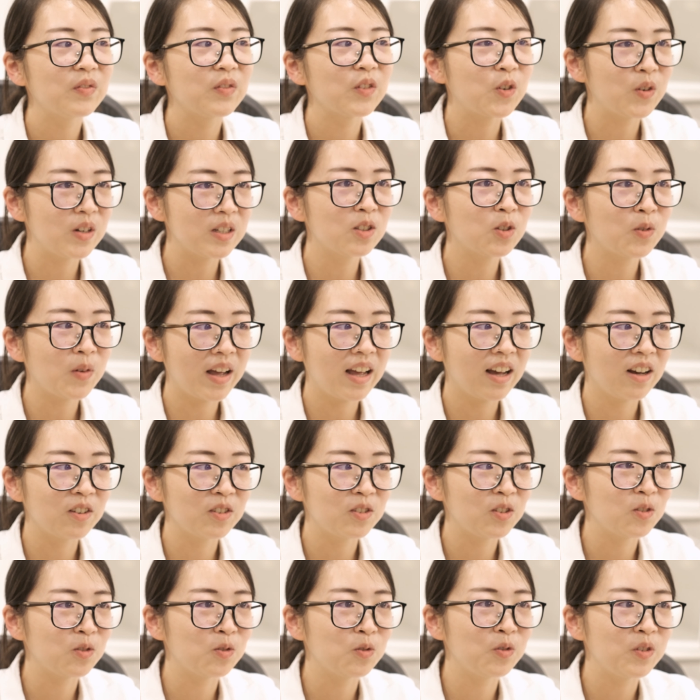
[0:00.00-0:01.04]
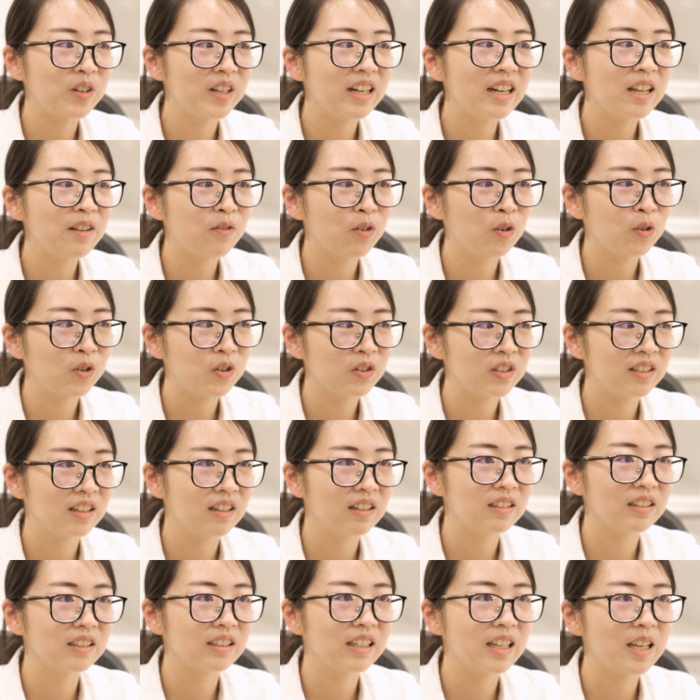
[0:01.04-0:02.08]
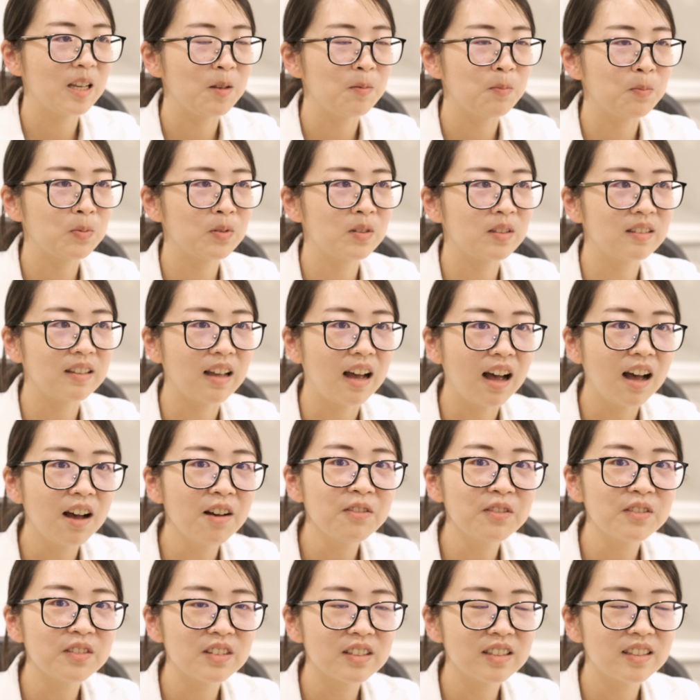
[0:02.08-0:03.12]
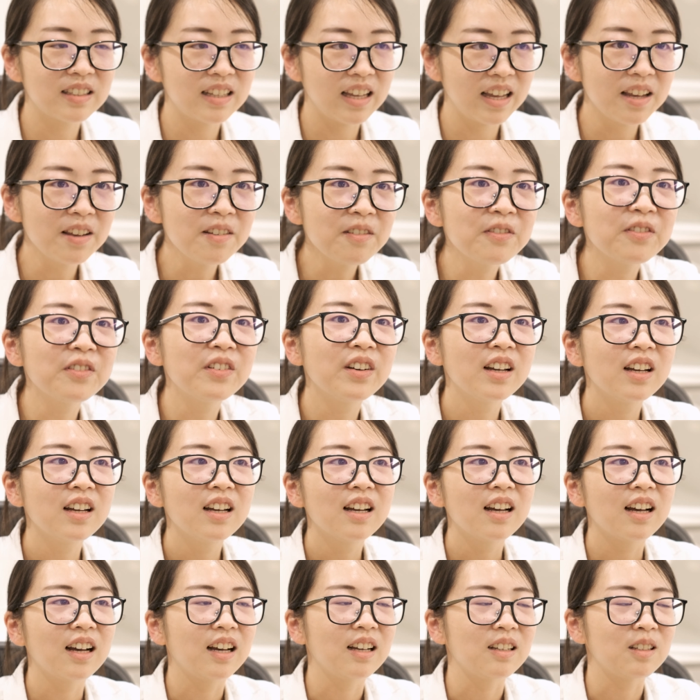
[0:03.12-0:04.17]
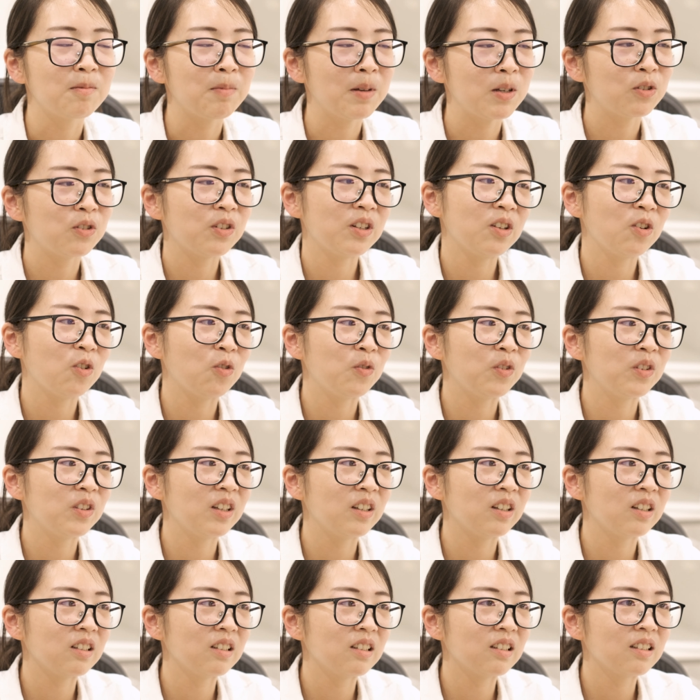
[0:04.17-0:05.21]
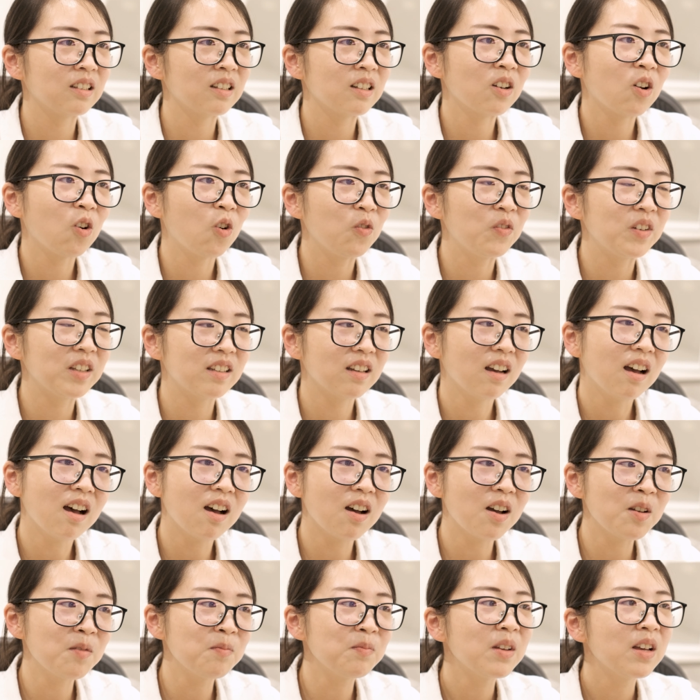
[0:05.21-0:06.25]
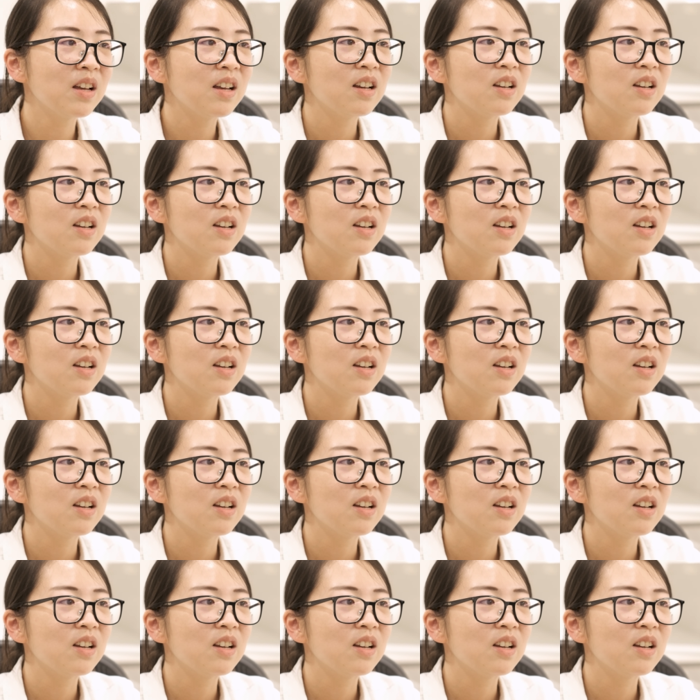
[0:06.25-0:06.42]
Green Square House is really focused on keep staff safe, especially over the COVID time.